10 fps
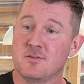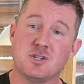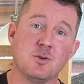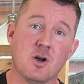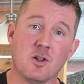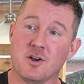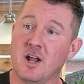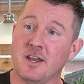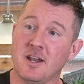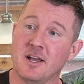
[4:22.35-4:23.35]

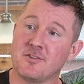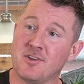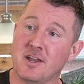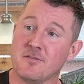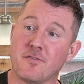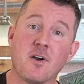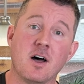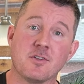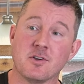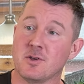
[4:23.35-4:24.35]
$2.99
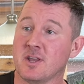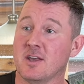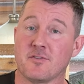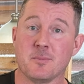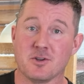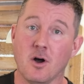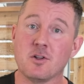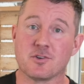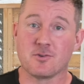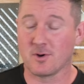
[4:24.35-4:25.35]
frother you can get from a
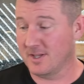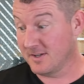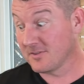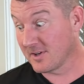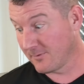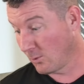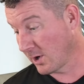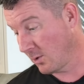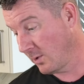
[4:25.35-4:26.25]
dollar store that doesn't even work